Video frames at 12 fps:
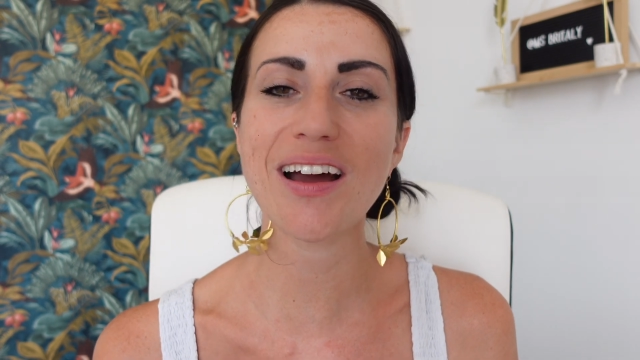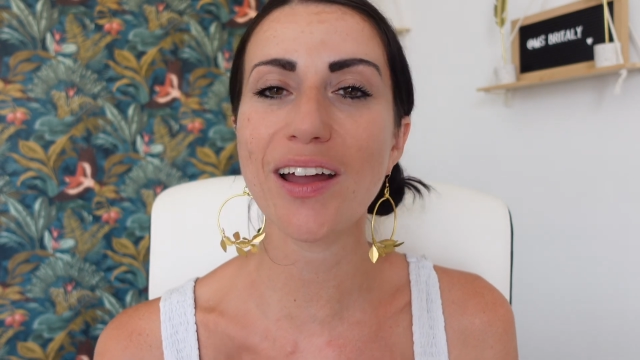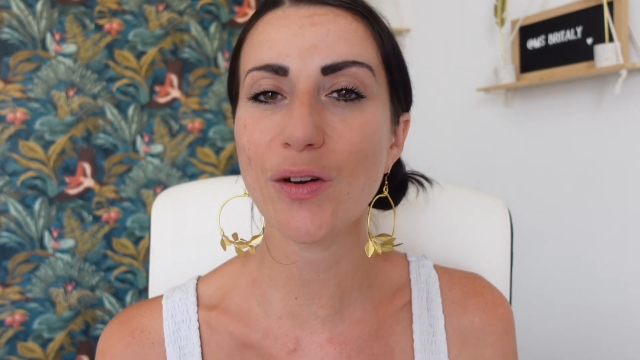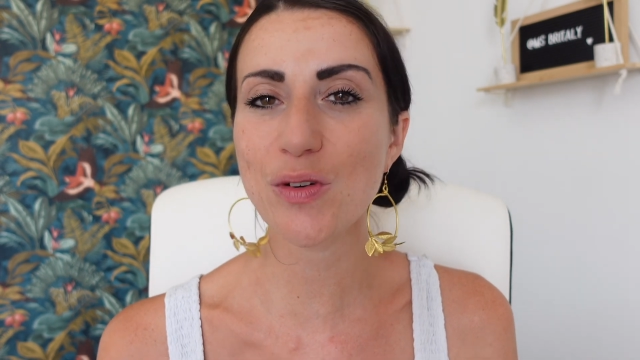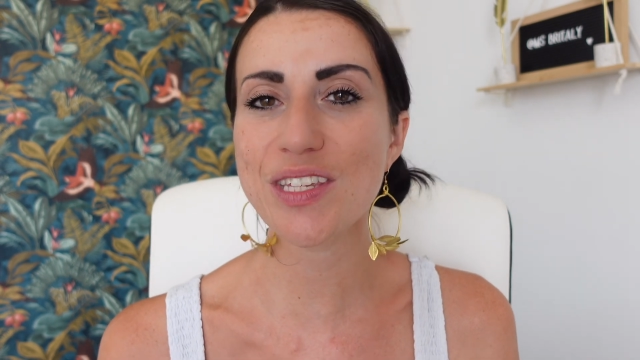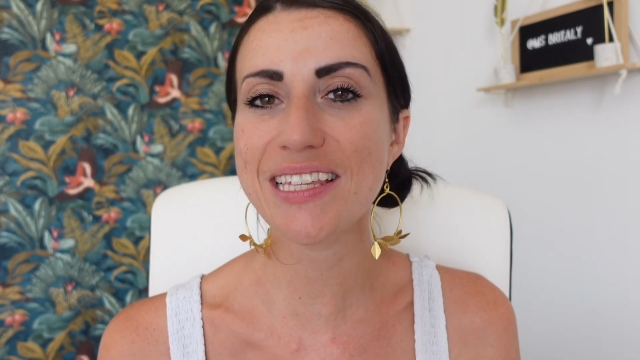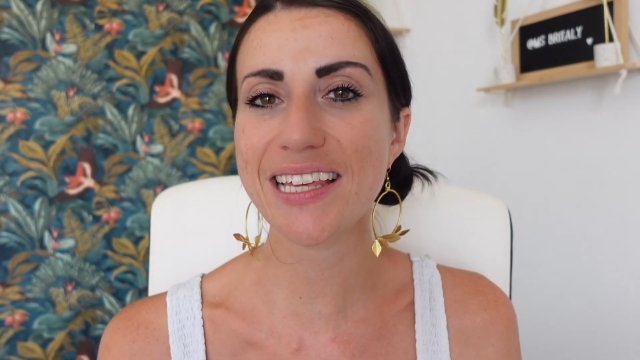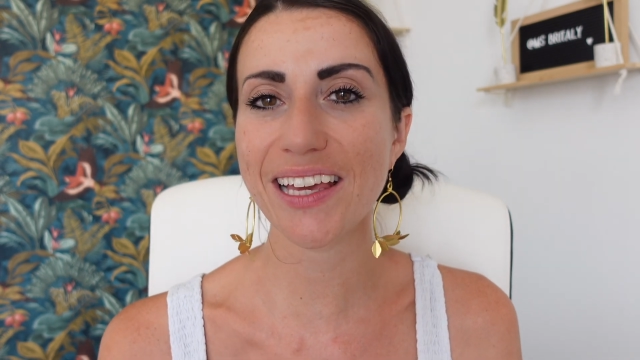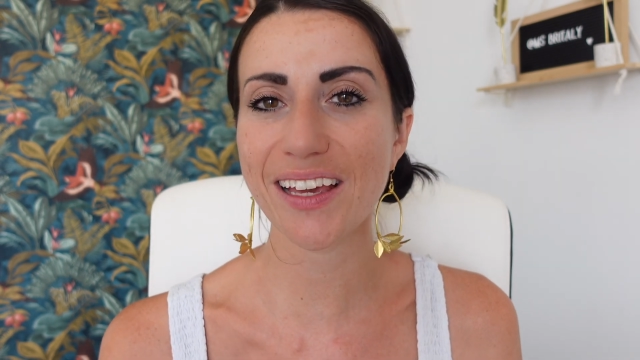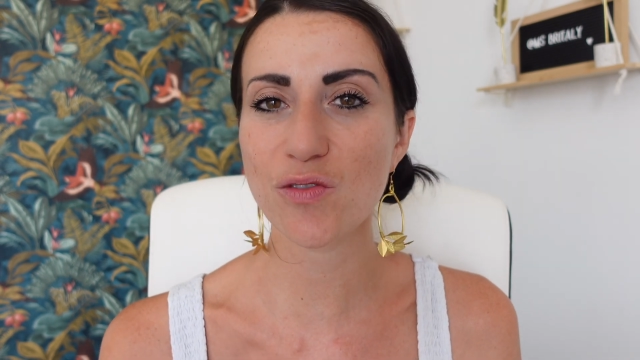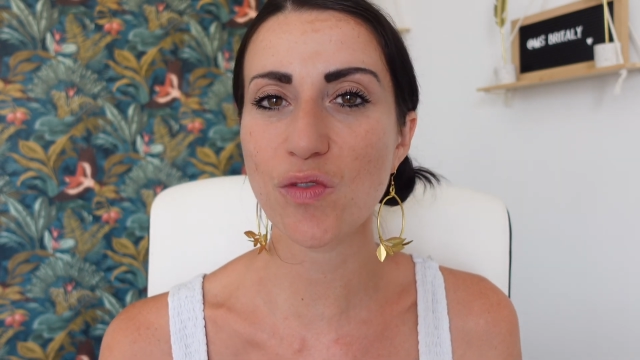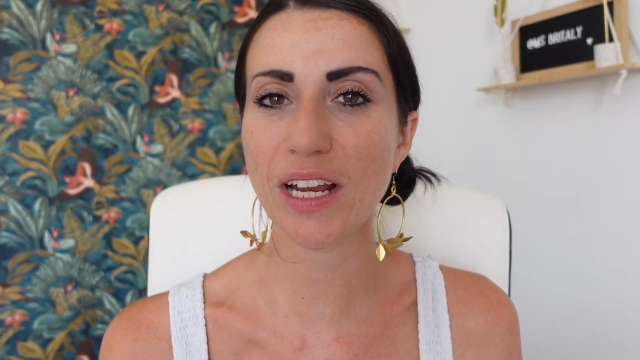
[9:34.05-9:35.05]
I also
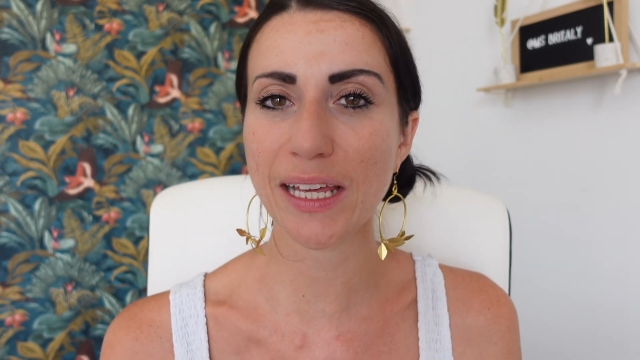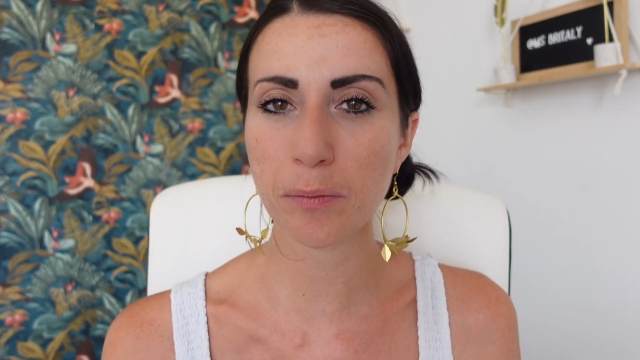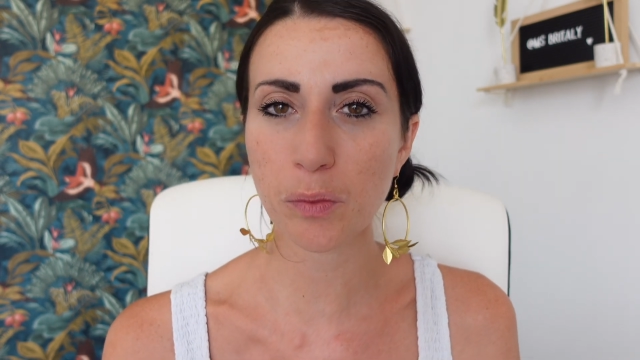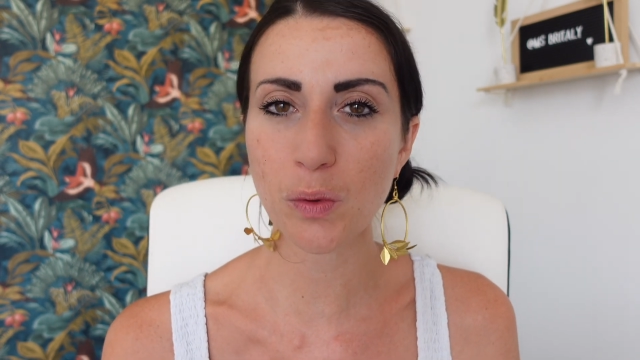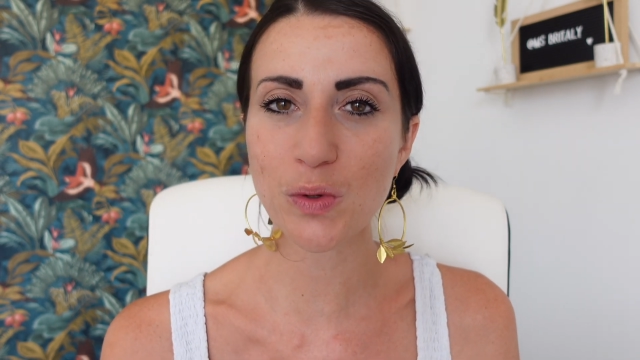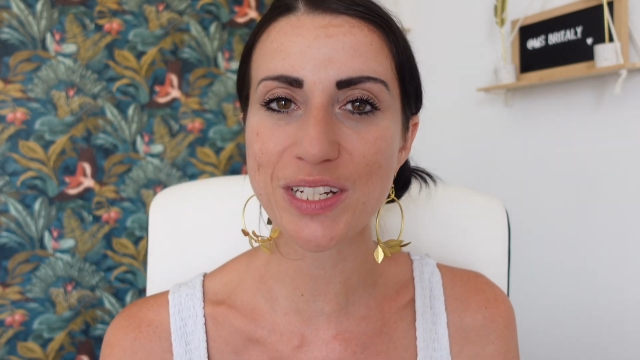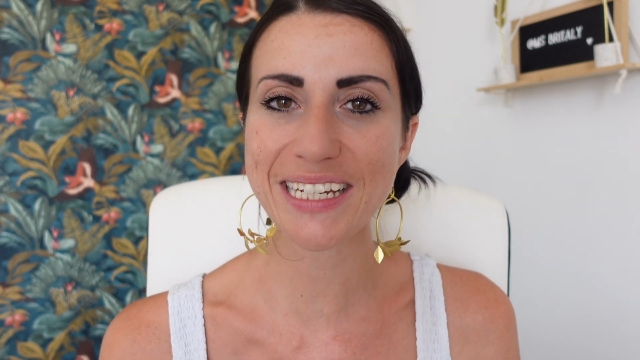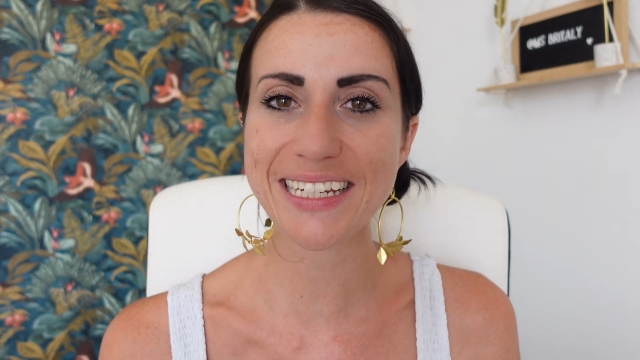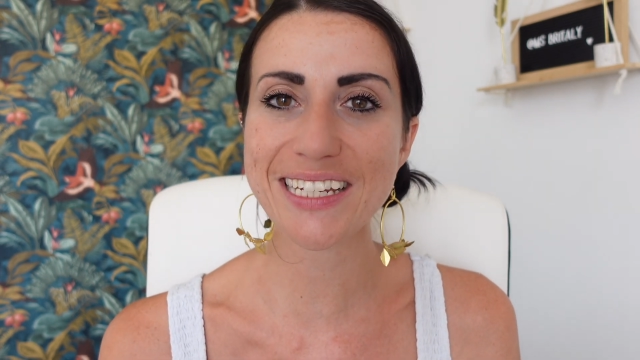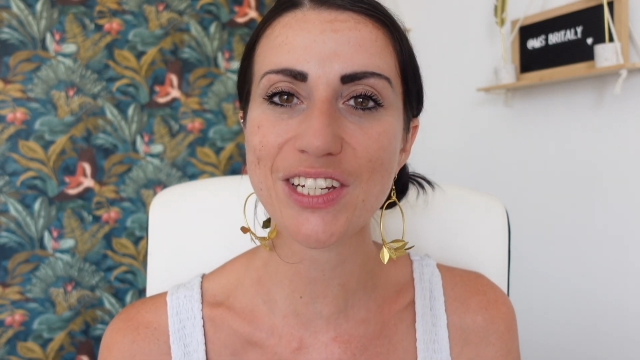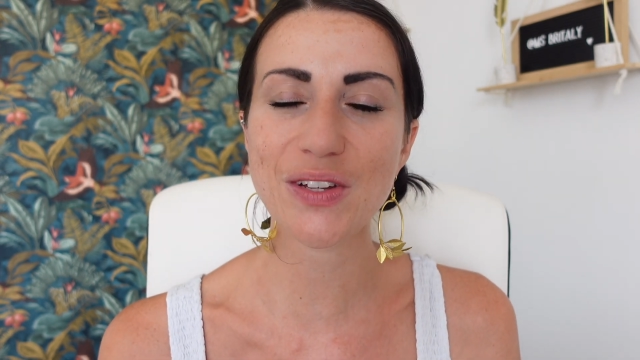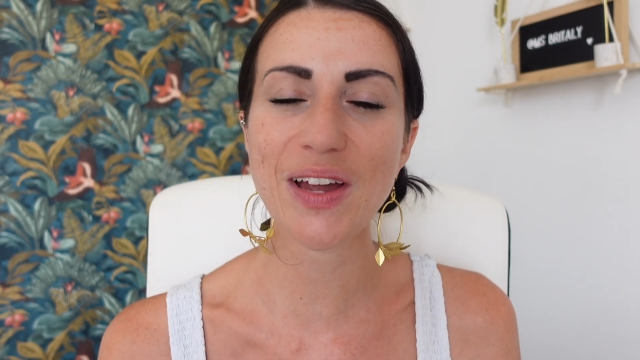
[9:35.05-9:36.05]
think it's really
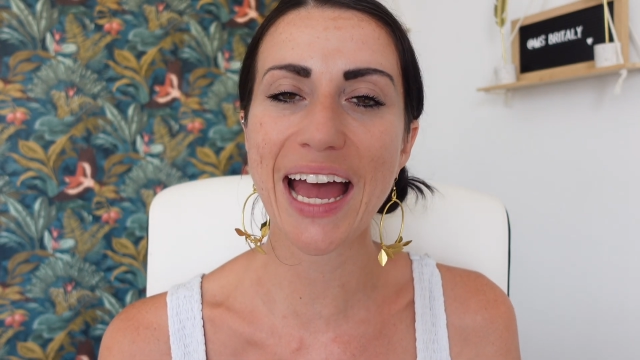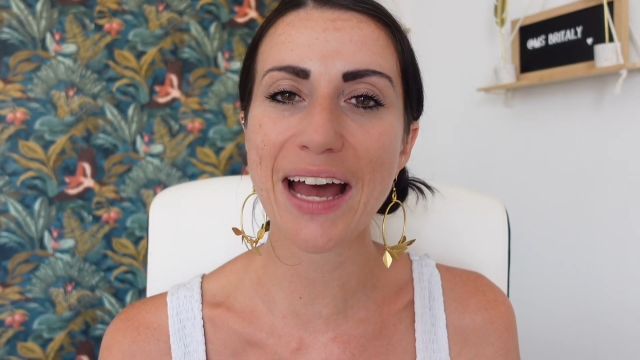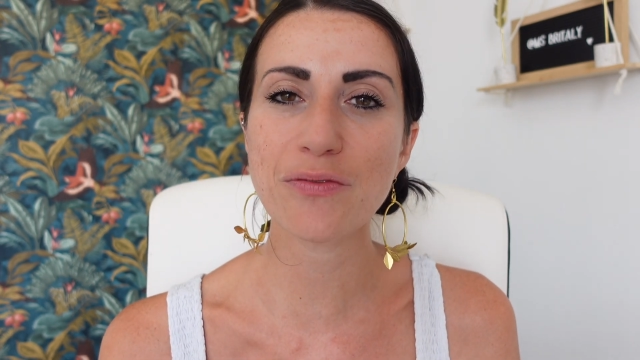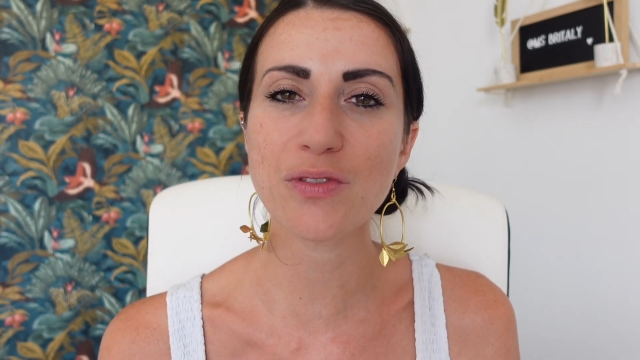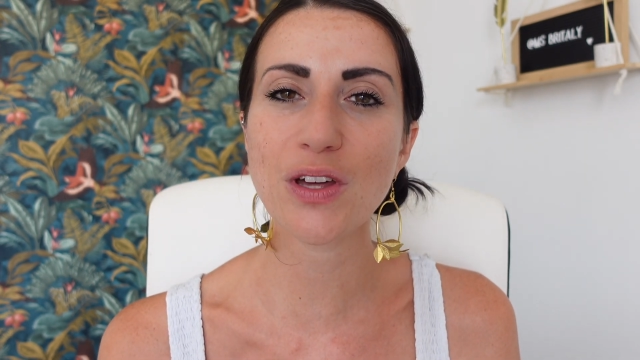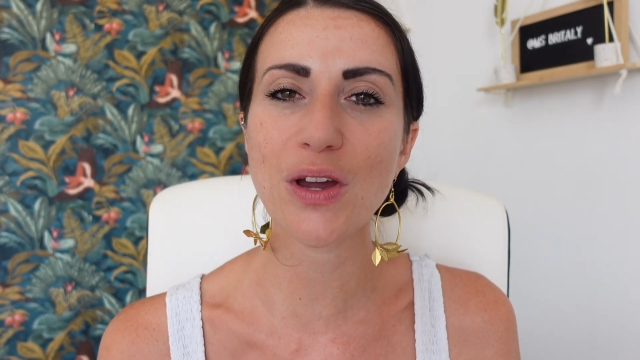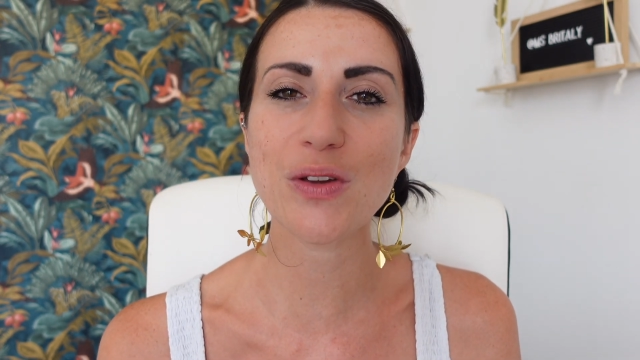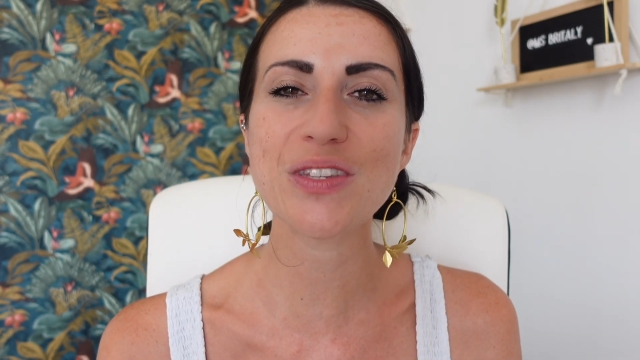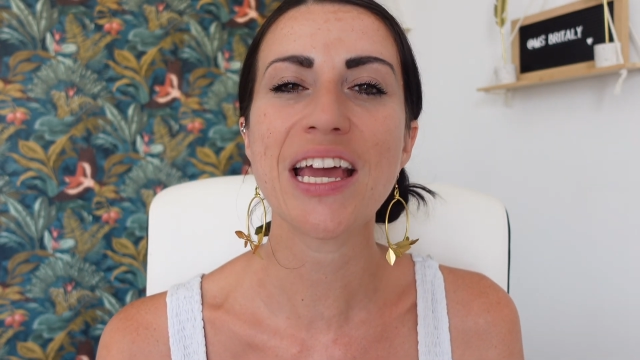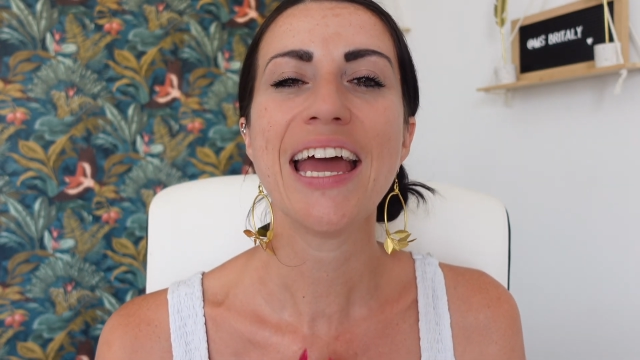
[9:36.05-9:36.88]
important to have those